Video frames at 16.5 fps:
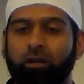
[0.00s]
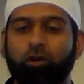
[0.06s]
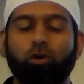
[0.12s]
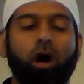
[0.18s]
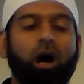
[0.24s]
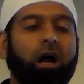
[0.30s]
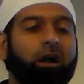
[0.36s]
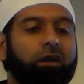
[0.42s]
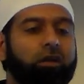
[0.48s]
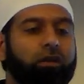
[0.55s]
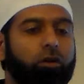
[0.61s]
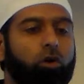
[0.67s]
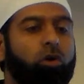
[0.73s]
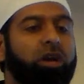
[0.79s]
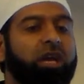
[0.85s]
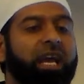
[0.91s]
You
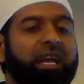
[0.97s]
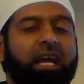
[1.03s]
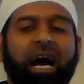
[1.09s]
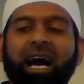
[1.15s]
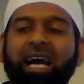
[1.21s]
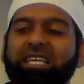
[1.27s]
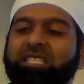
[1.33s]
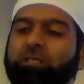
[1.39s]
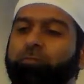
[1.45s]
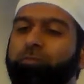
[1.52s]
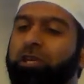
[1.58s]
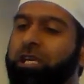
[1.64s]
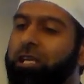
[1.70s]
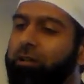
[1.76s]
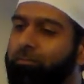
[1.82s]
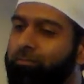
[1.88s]
are going at high
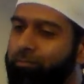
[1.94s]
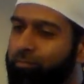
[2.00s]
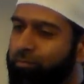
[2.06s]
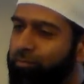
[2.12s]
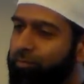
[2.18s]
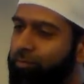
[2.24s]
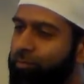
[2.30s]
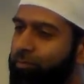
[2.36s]
speed